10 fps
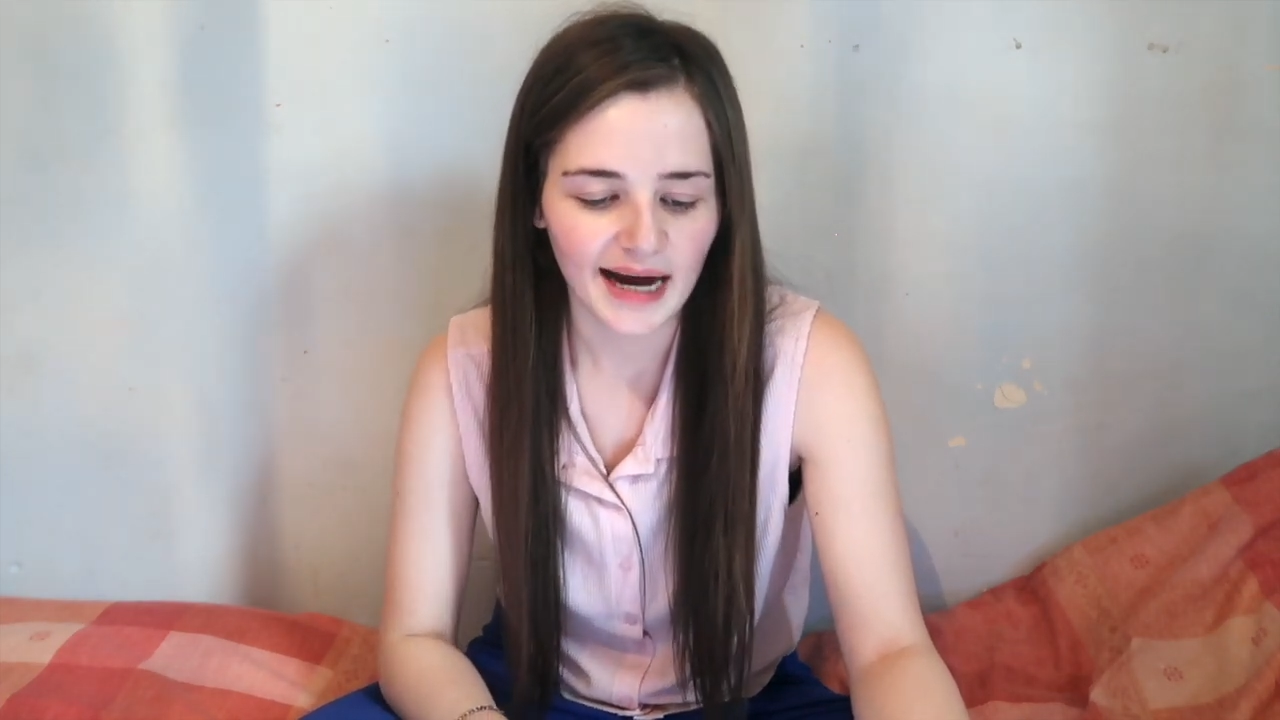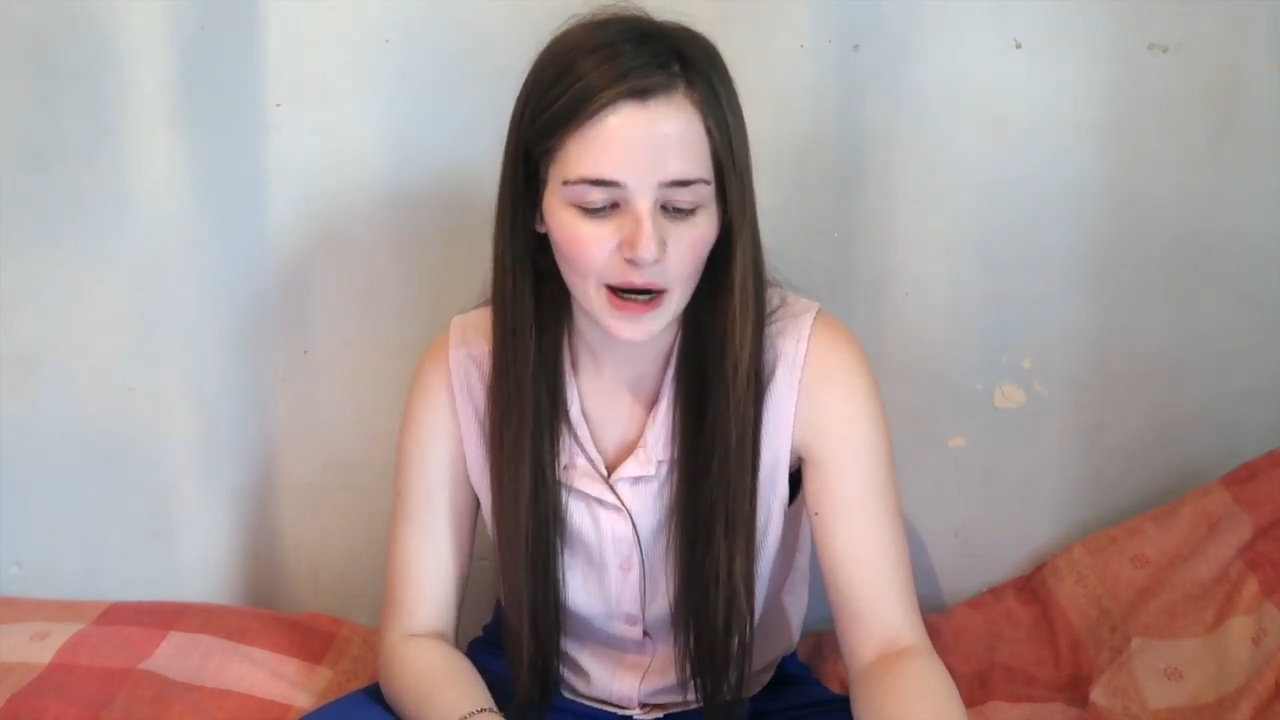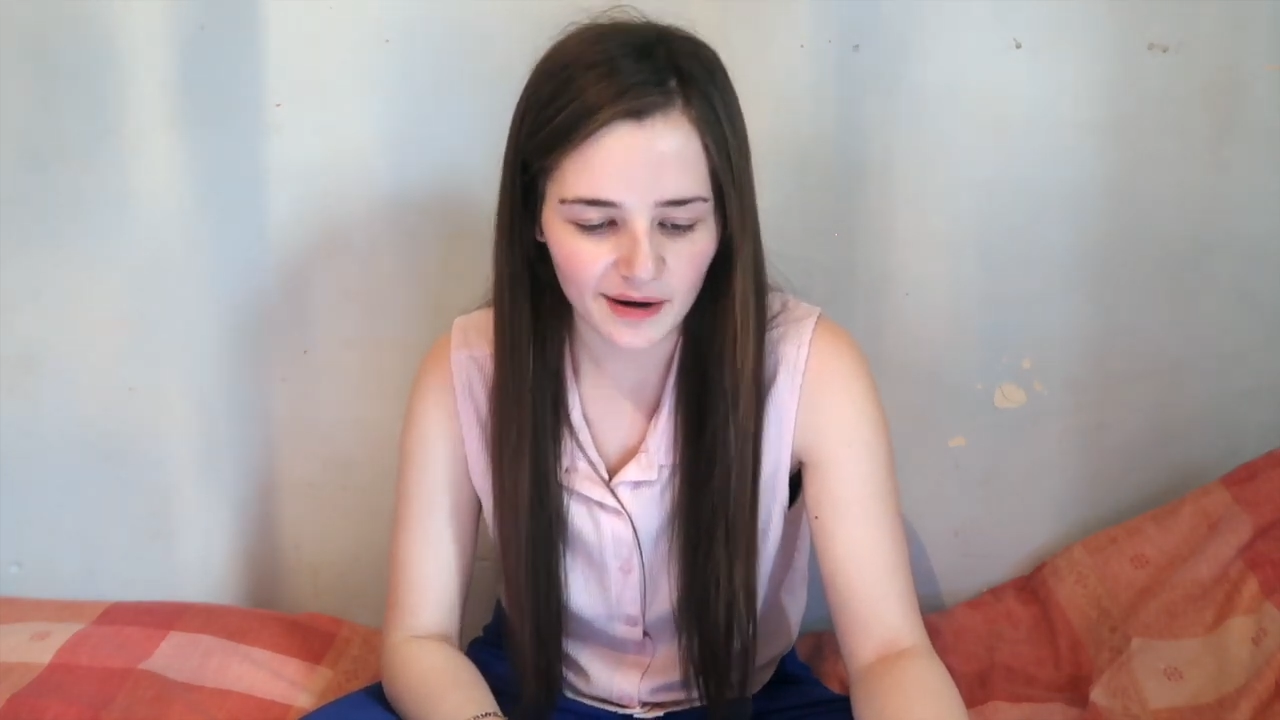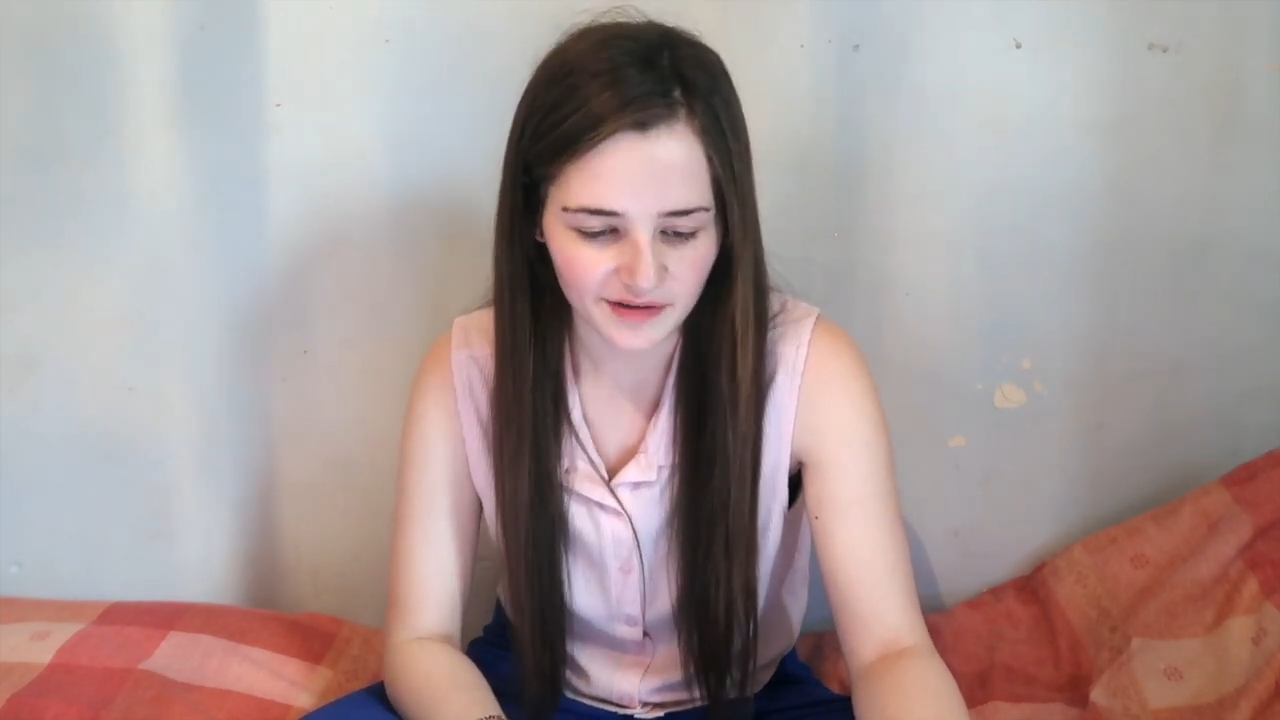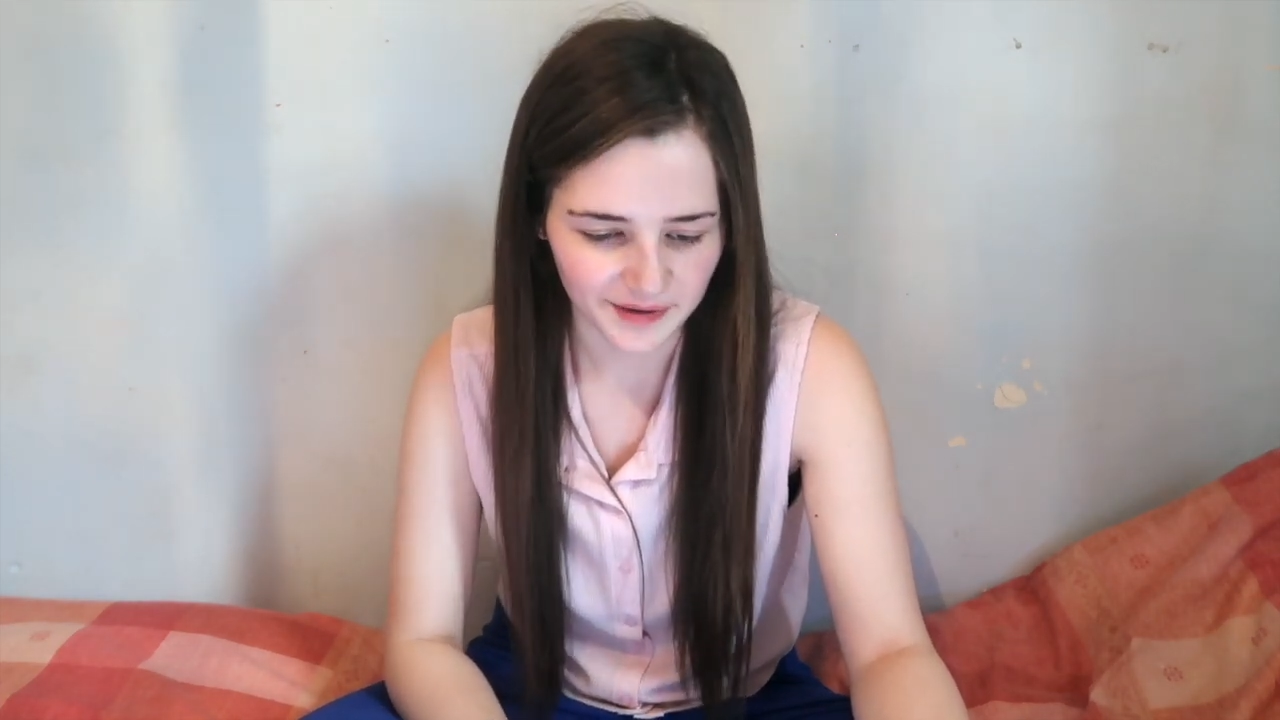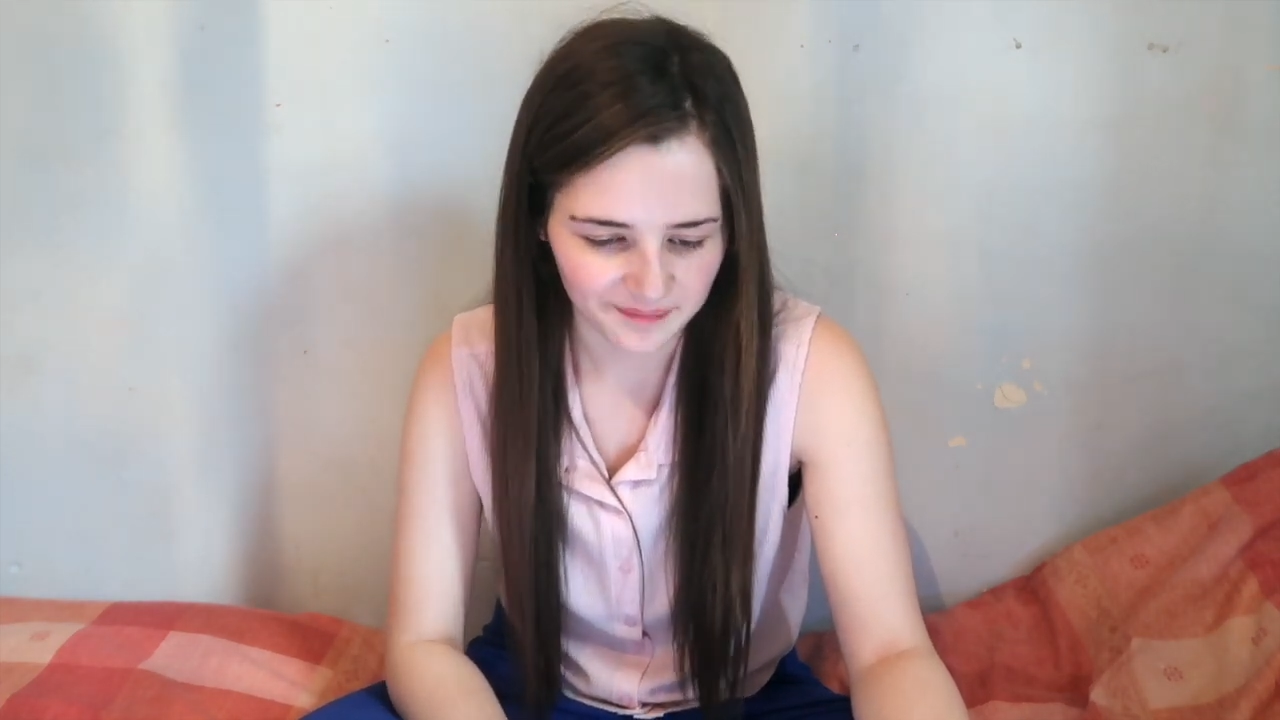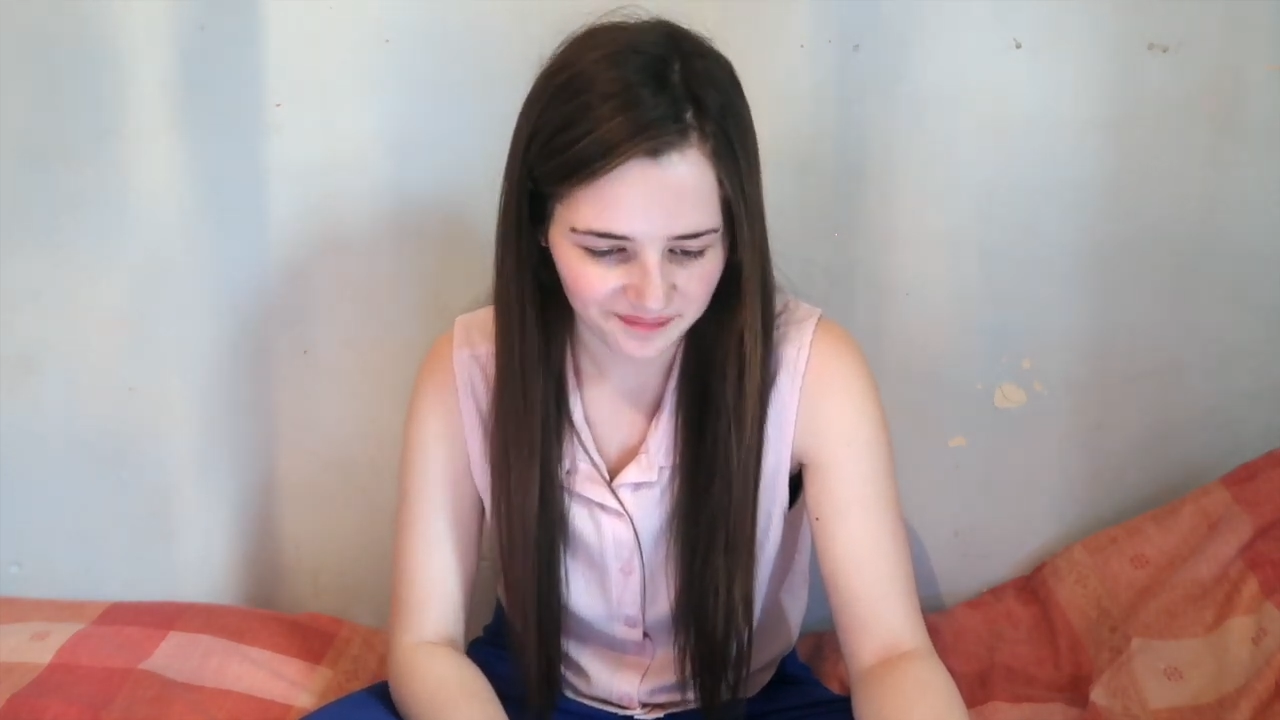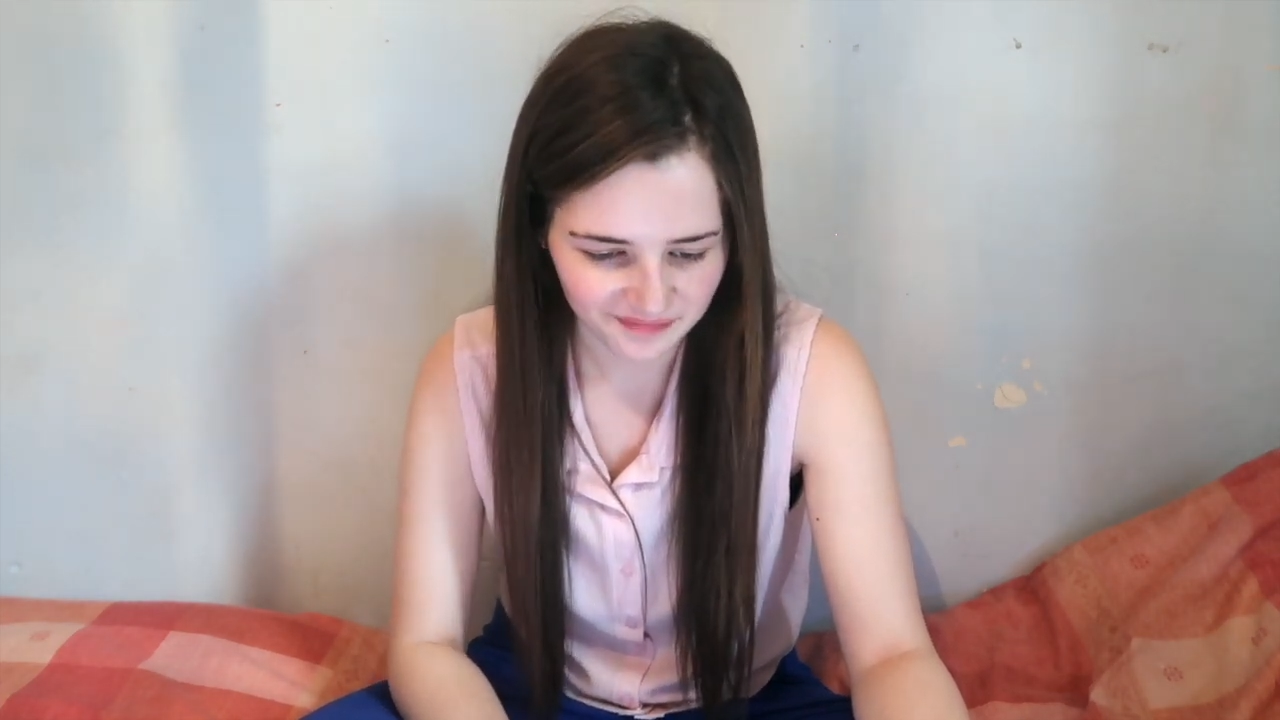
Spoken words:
However,